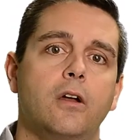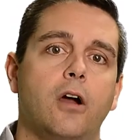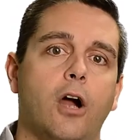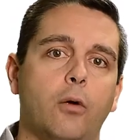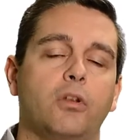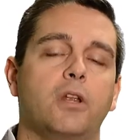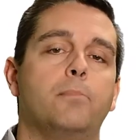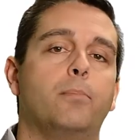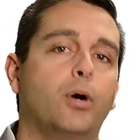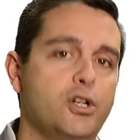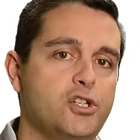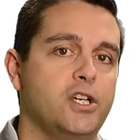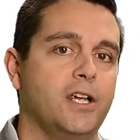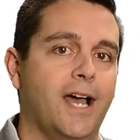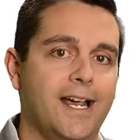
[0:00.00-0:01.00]
are really
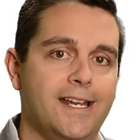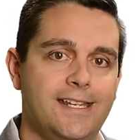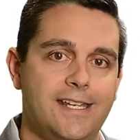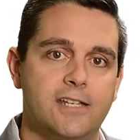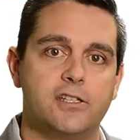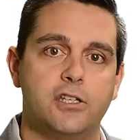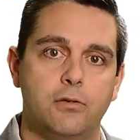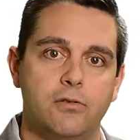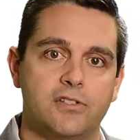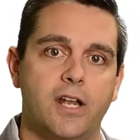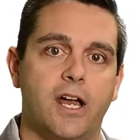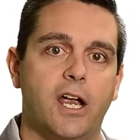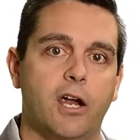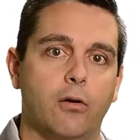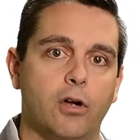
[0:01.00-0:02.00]
pushing ideas to you as an
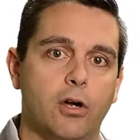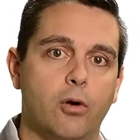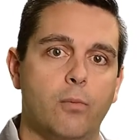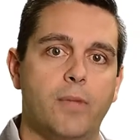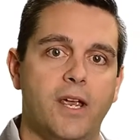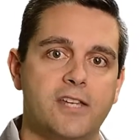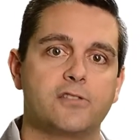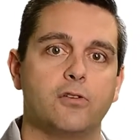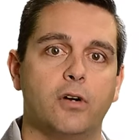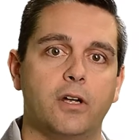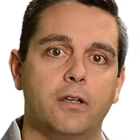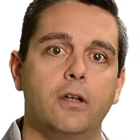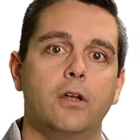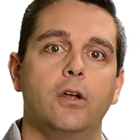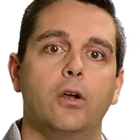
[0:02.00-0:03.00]
IRO based on